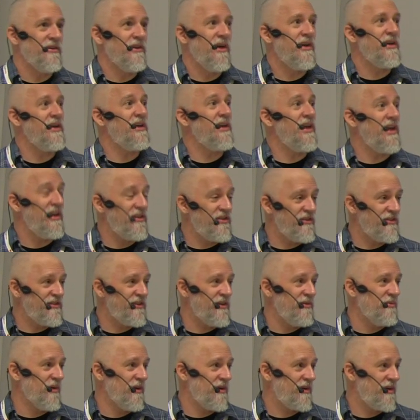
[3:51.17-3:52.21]
a lot in
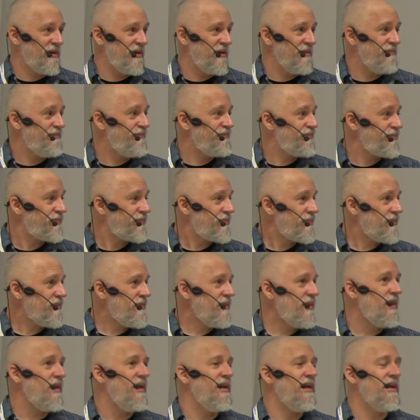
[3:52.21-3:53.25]
agency work
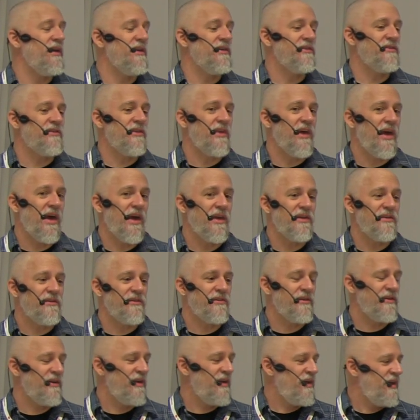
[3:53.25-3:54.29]
is
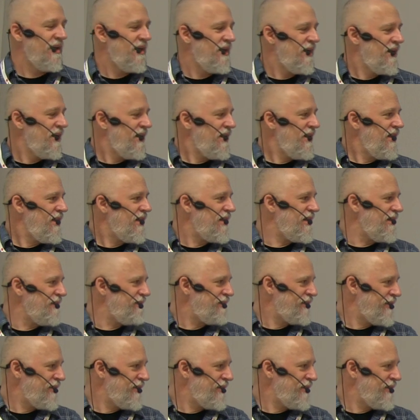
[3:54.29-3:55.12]
that the